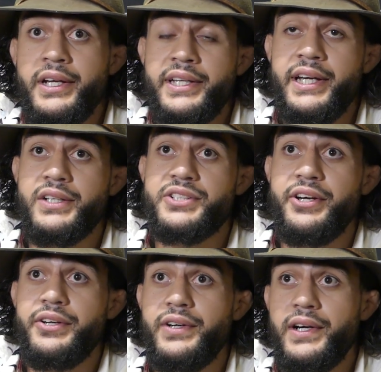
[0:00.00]
Yeah,
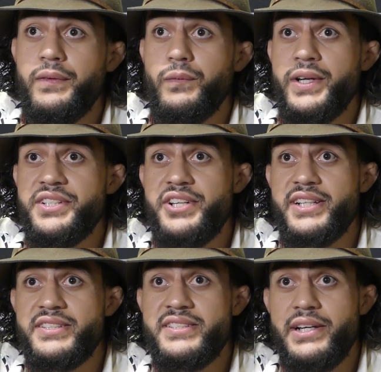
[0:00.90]
so I went to
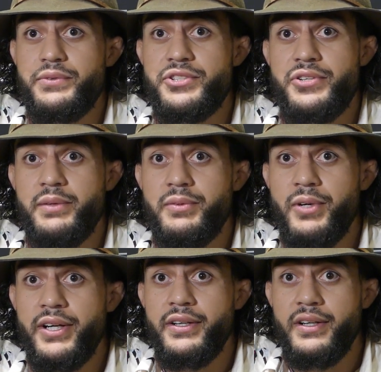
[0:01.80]
Jackson's. That was a dream of
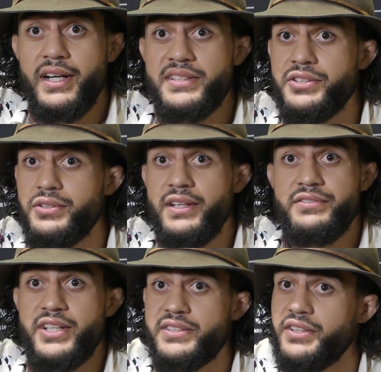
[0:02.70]
mine. I still love
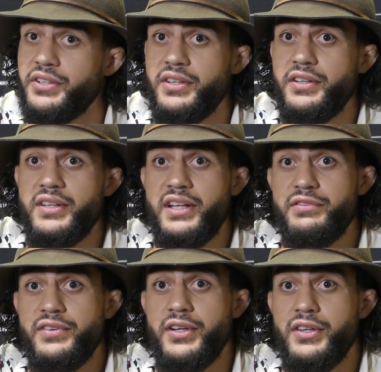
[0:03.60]
Jackson. I've got a lot of love
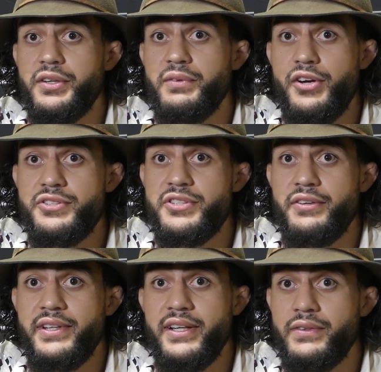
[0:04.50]
for a lot of coaches
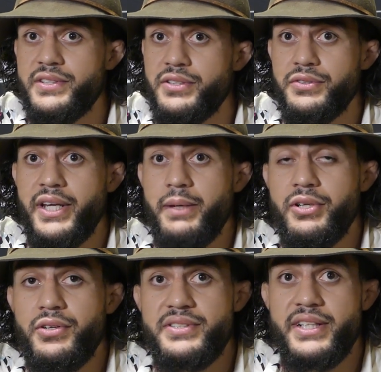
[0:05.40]
over there. Still keep in
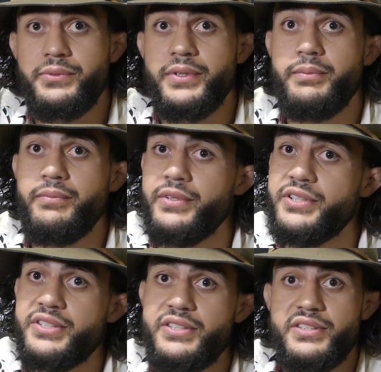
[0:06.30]
contact with them. It's
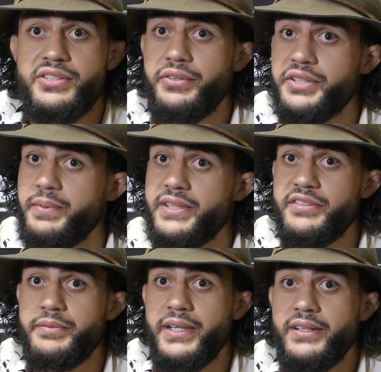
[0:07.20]
just so
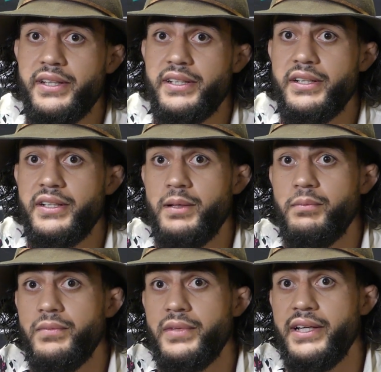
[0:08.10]
expensive, man. Like,
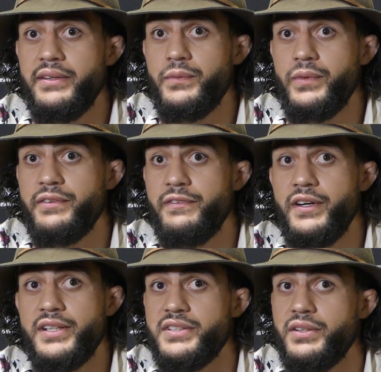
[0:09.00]
and with
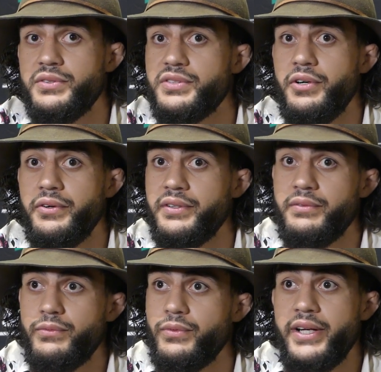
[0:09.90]
fights, I was going
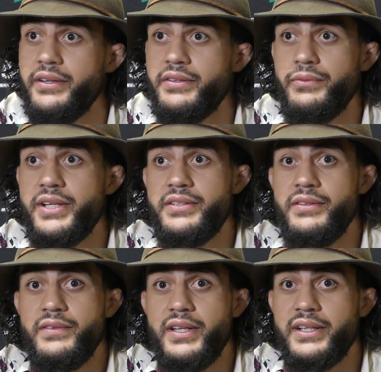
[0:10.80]
red,
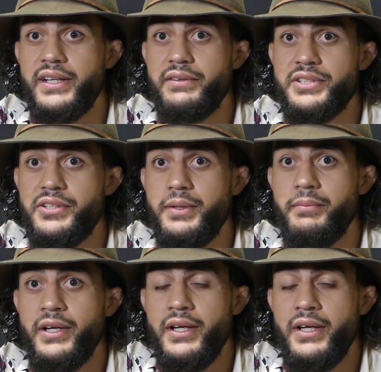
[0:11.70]
like, every time.